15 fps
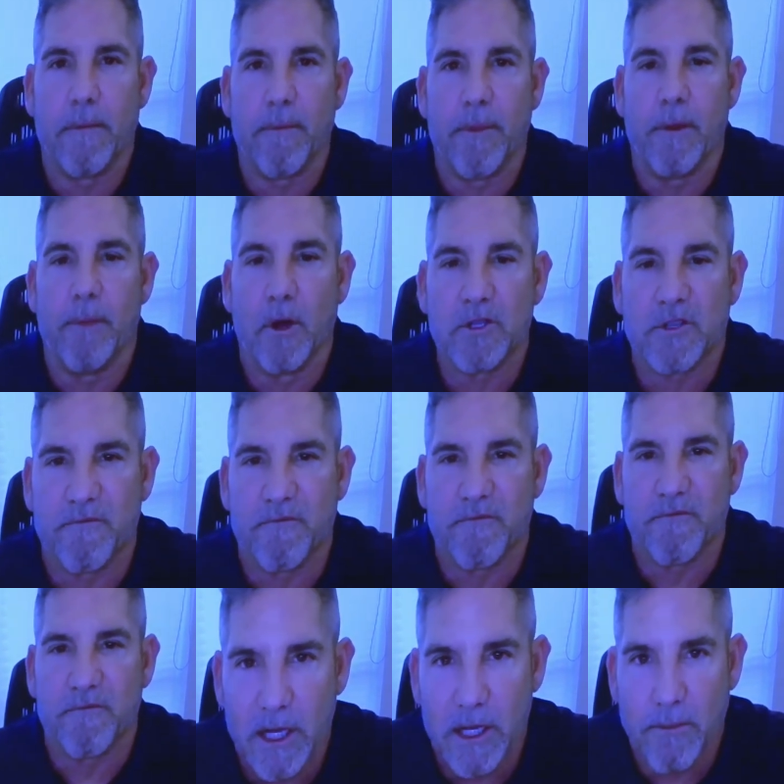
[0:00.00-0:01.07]
the most
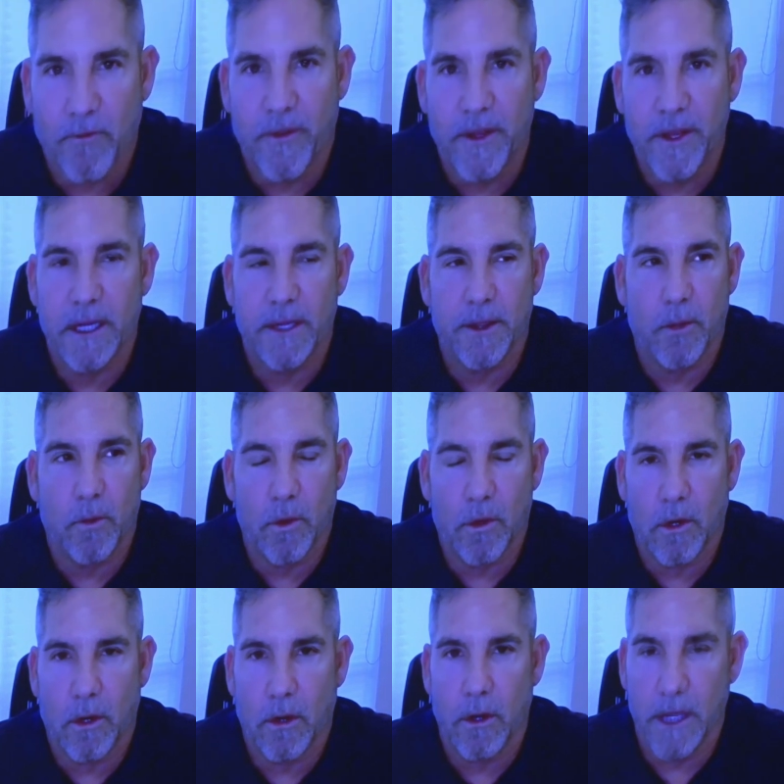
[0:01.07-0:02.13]
valuable thing in the
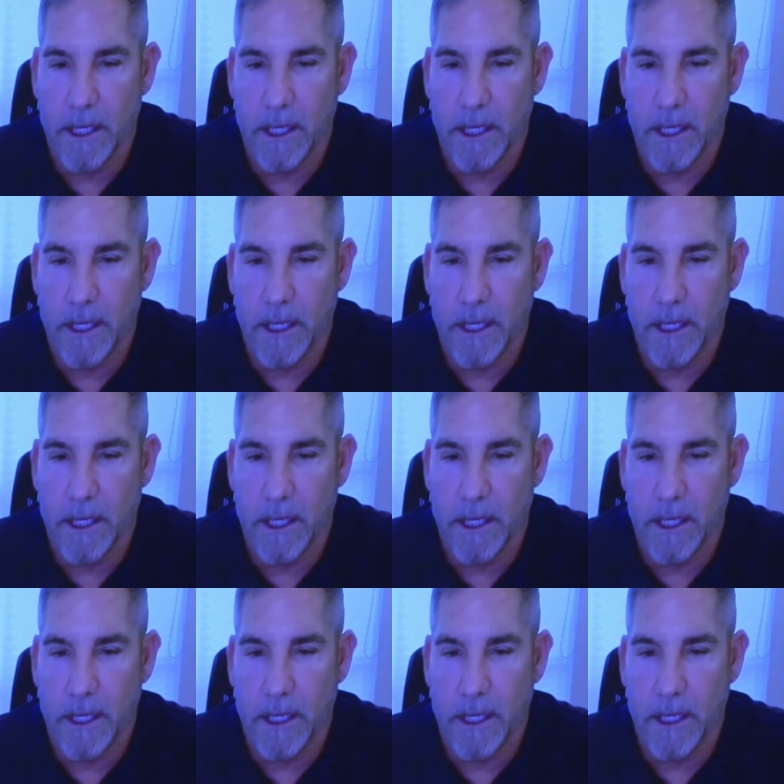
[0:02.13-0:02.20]
world.